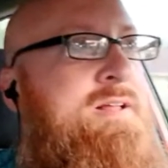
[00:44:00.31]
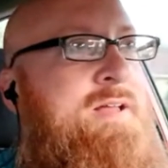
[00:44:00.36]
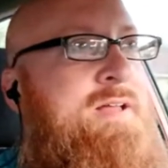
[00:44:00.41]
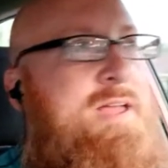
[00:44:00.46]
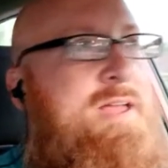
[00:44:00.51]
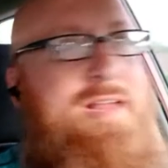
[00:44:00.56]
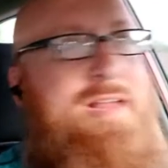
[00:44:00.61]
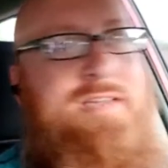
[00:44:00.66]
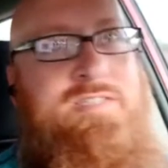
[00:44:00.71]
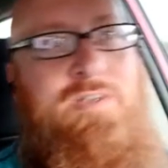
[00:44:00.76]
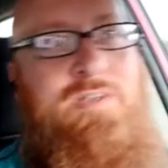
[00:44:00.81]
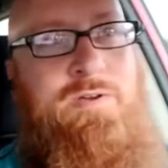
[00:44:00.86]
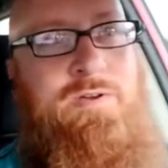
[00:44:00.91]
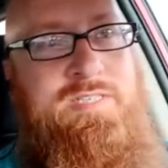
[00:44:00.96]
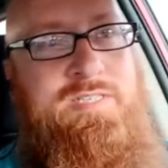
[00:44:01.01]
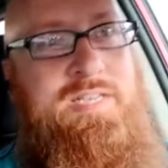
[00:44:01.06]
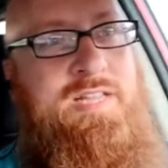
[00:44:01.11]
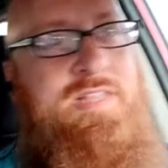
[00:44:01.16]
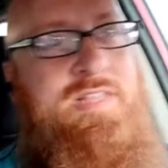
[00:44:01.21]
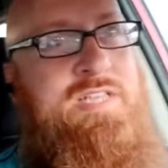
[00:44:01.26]
And so he
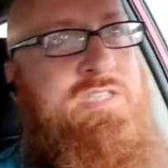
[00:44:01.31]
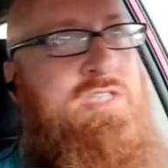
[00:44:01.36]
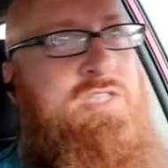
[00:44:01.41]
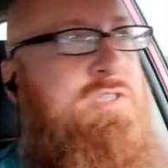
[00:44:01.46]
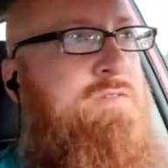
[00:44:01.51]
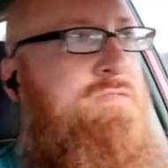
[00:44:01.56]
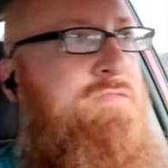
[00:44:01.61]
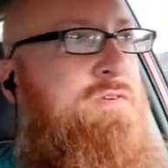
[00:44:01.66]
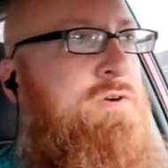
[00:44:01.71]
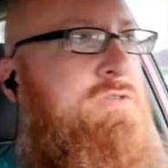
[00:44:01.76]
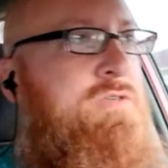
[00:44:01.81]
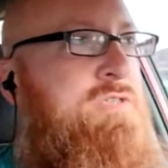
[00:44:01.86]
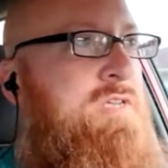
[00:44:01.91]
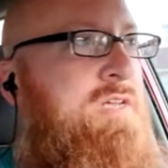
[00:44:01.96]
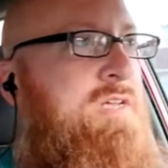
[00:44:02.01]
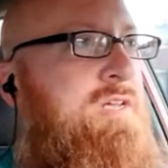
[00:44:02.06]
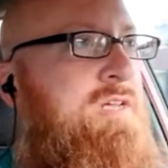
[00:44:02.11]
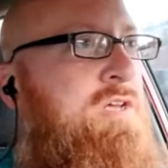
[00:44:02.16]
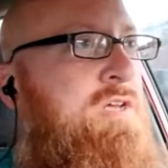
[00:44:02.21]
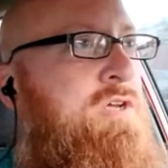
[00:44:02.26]
said,
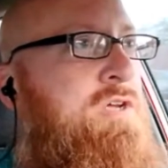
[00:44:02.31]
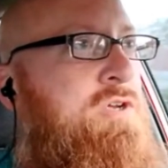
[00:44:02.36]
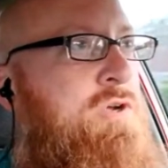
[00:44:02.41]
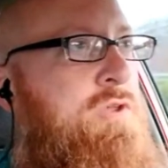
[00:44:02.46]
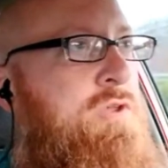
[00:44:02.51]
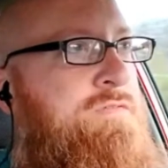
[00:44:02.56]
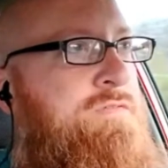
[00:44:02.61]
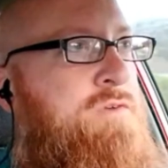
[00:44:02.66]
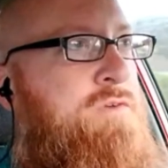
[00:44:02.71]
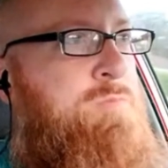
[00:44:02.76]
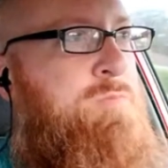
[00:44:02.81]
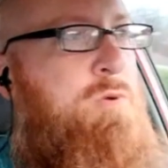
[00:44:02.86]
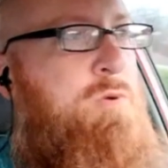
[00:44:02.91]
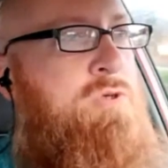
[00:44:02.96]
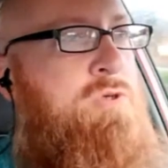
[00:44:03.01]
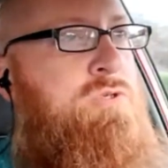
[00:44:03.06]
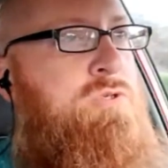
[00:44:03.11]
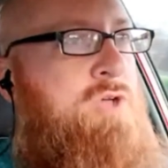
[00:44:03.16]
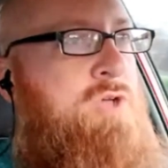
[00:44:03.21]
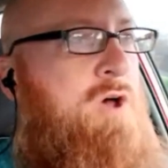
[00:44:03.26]
you're the first
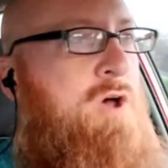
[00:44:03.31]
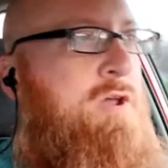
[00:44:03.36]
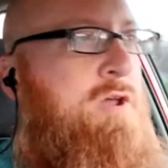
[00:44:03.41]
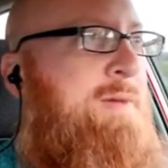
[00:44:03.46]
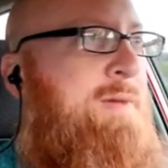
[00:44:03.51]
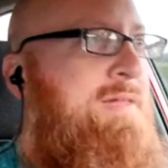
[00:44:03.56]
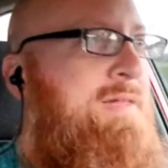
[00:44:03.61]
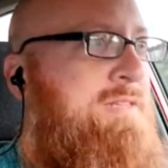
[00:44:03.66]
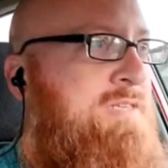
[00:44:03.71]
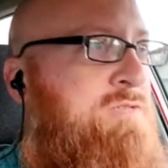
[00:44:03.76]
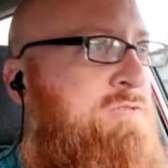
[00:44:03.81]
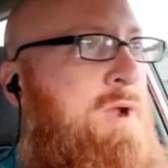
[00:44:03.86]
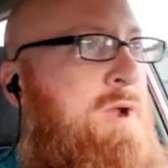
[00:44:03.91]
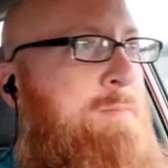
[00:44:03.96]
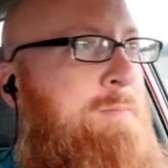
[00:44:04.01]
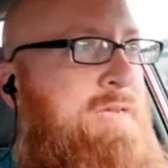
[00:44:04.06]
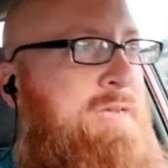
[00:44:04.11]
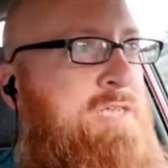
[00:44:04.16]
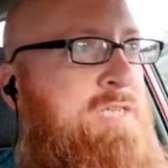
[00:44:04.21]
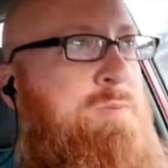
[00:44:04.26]
person who's called about this, right?
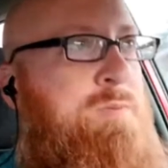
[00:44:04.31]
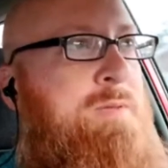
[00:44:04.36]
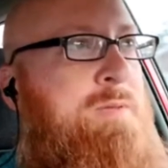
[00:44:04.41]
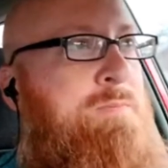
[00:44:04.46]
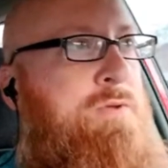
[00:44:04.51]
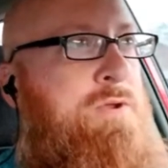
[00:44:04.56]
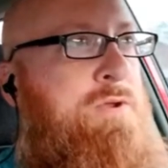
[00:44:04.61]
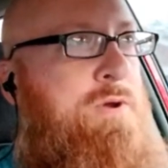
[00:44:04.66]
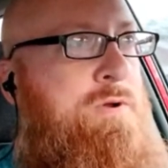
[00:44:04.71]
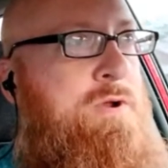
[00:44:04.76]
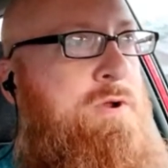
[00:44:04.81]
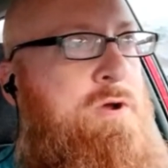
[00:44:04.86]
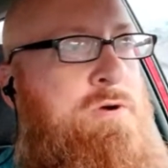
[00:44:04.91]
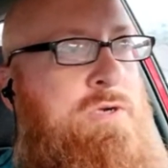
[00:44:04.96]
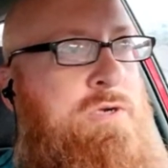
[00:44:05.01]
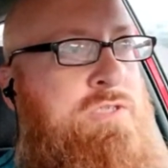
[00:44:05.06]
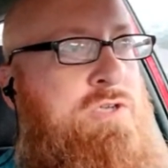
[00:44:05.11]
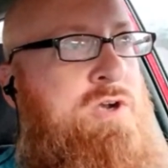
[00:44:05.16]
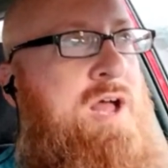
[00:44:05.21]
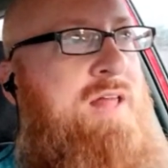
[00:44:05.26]
Because people don't know because
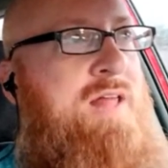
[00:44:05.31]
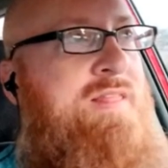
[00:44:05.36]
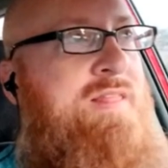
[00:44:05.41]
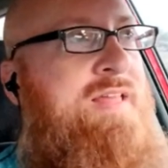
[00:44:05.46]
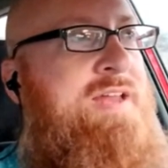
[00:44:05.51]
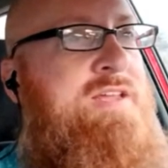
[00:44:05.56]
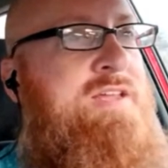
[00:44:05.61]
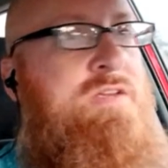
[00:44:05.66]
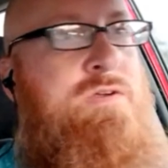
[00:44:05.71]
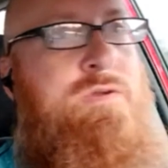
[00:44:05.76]
they're not letting you